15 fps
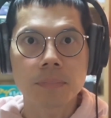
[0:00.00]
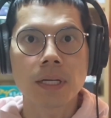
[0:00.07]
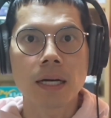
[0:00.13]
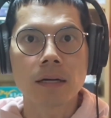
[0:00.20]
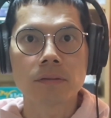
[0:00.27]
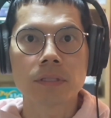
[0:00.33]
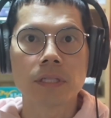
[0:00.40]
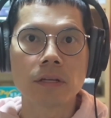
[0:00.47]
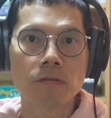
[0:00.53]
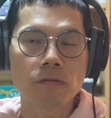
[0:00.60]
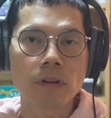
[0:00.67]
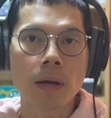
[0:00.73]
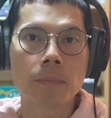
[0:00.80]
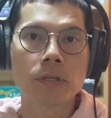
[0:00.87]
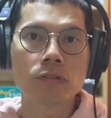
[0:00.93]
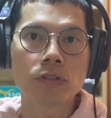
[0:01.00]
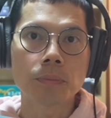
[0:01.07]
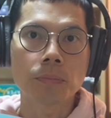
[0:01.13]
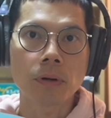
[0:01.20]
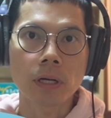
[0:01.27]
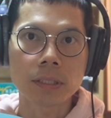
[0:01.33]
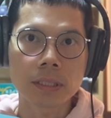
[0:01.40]
down the inflammatory
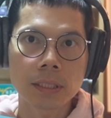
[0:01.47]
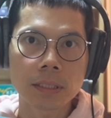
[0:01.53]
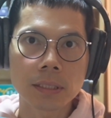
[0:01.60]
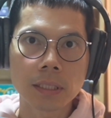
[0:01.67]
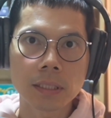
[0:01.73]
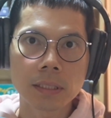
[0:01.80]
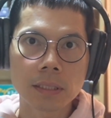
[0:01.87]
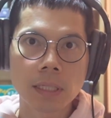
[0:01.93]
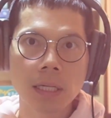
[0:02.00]
processes.